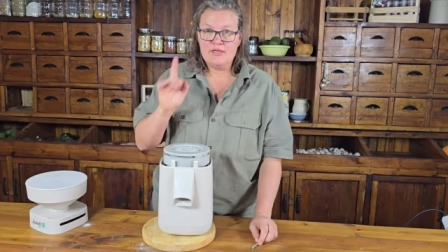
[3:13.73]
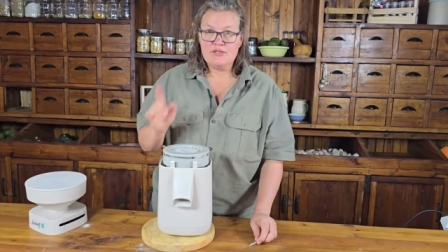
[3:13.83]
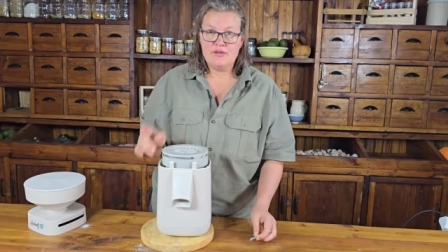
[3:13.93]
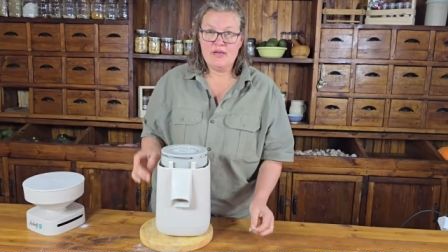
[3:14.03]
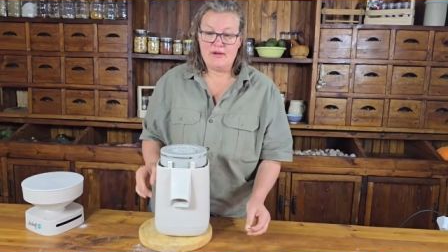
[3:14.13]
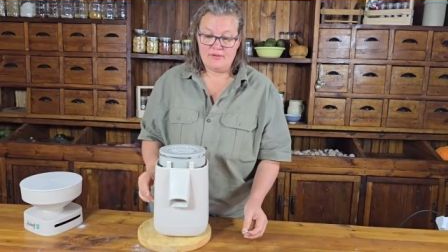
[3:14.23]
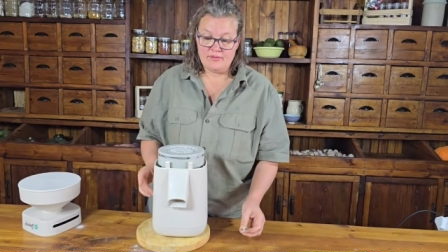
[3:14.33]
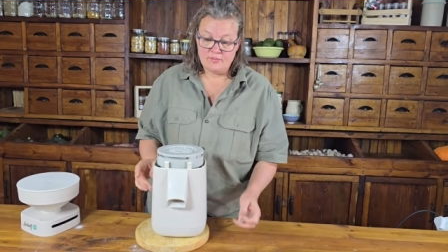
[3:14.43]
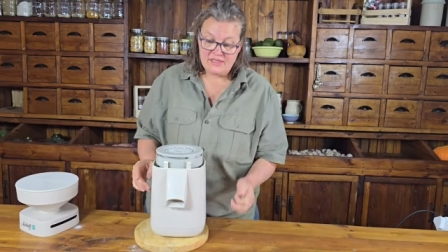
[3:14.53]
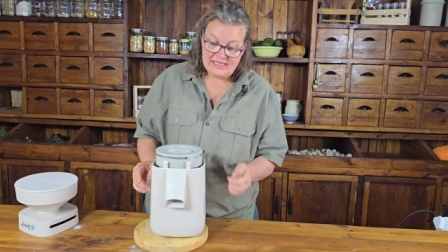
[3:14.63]
So now
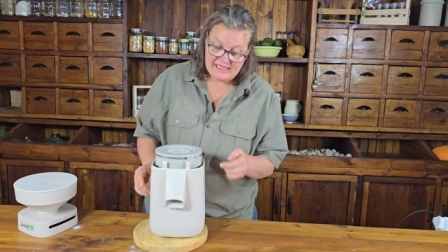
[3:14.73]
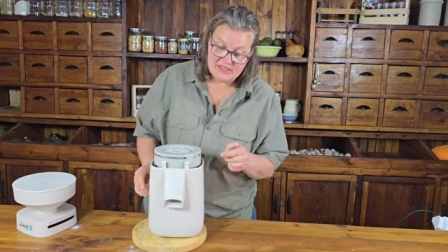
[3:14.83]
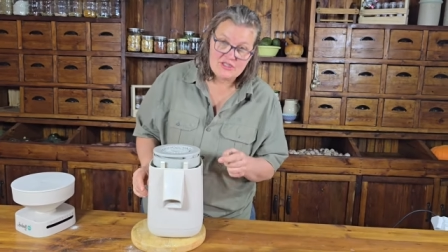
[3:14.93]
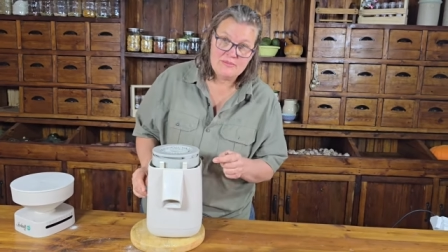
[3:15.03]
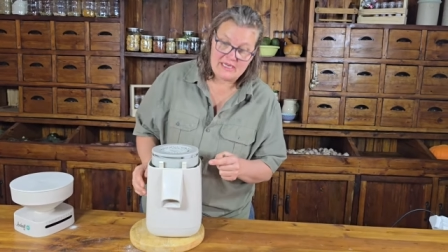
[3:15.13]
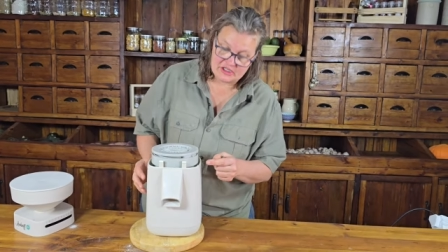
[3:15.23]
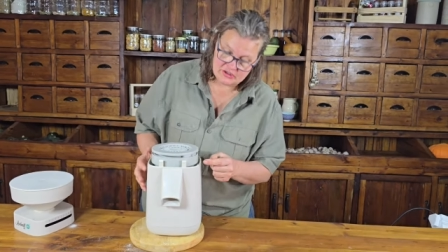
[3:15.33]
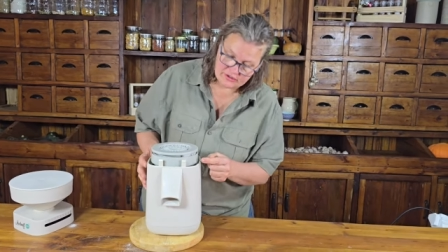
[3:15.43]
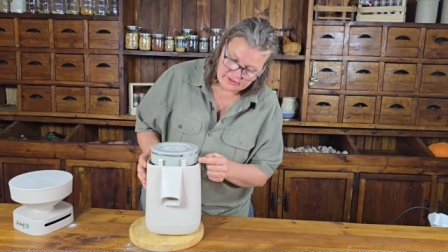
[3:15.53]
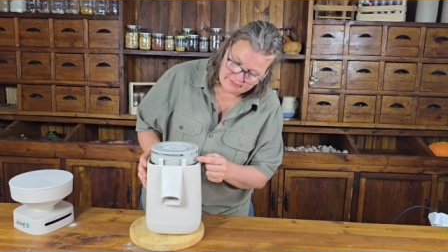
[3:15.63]
we need to make
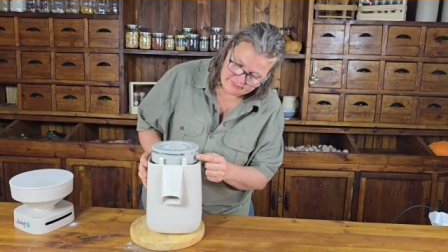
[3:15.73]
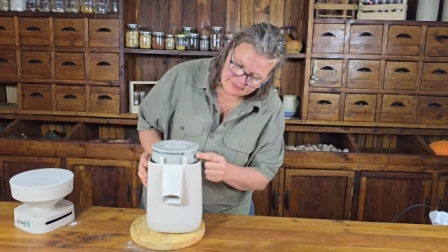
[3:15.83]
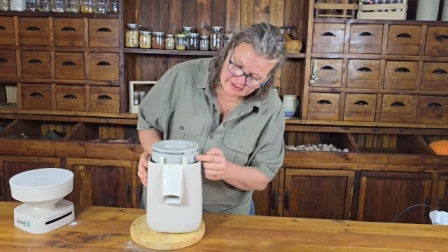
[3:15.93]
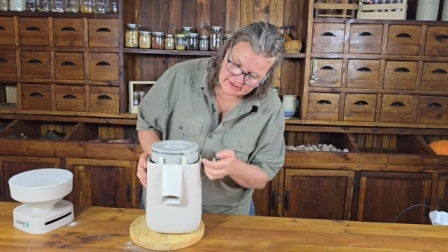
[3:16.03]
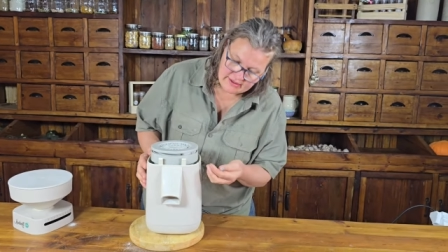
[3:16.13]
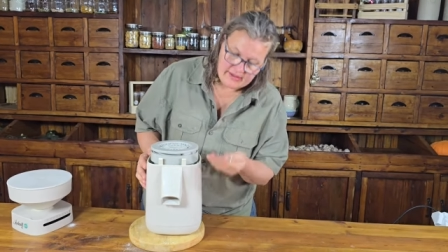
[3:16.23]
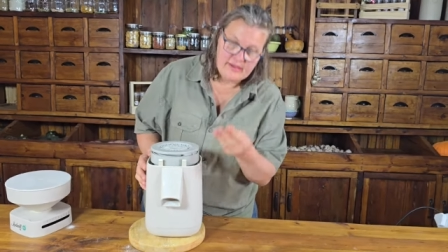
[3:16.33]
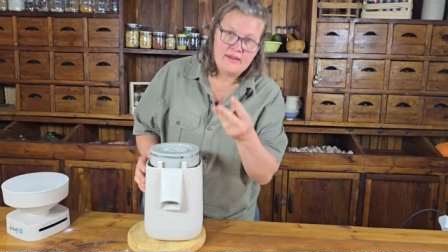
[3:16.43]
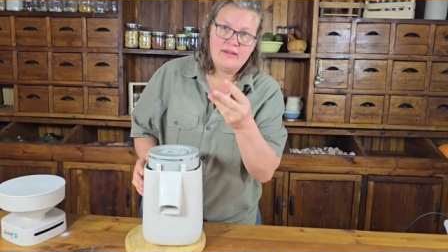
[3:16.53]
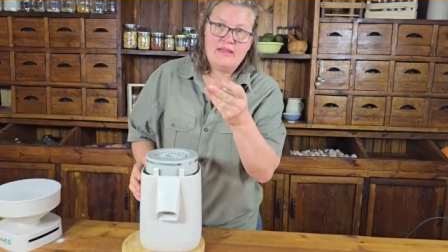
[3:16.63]
sure
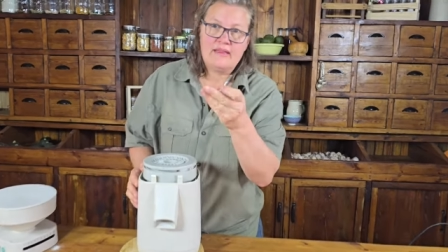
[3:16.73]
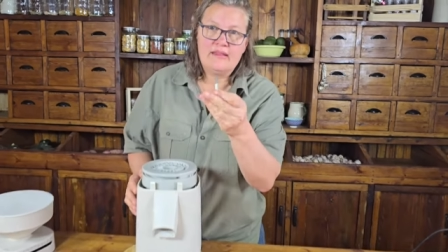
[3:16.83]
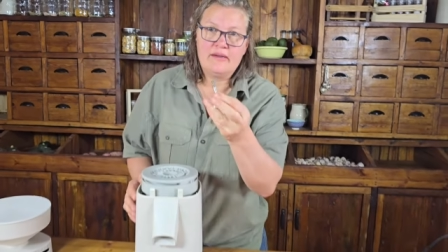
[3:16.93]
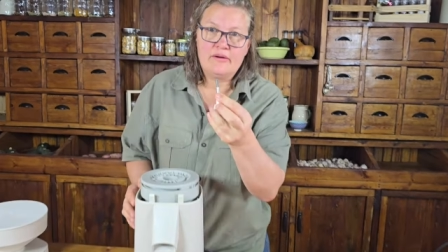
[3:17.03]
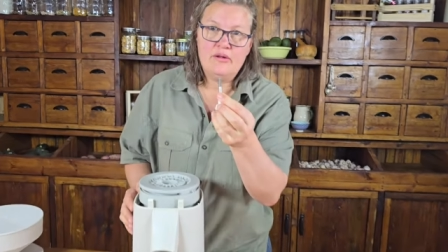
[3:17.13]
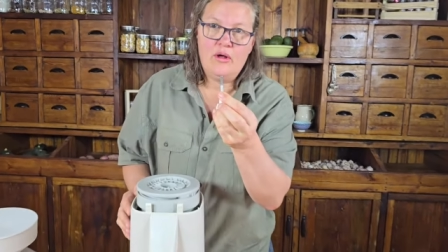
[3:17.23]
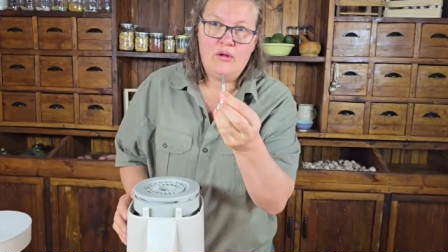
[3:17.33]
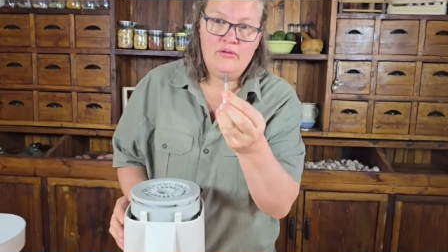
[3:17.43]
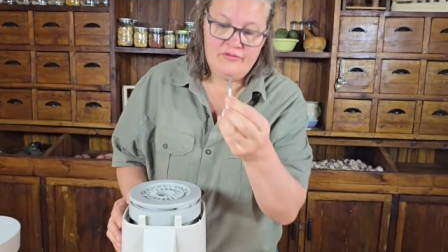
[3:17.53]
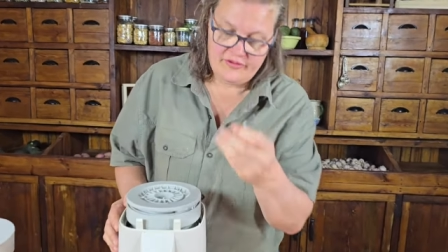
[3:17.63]
that the little
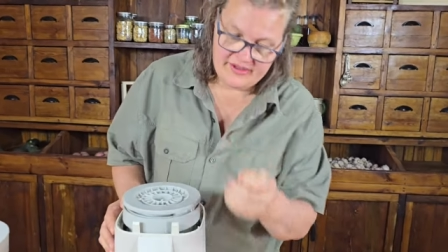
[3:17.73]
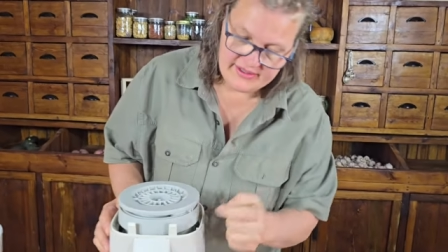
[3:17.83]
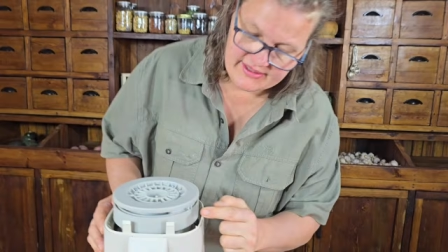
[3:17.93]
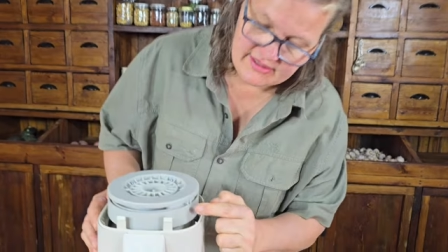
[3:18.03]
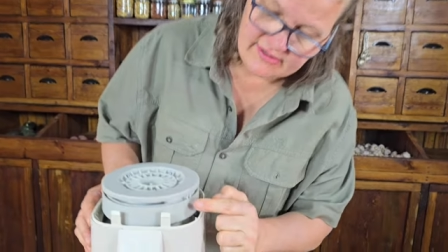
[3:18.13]
hole for this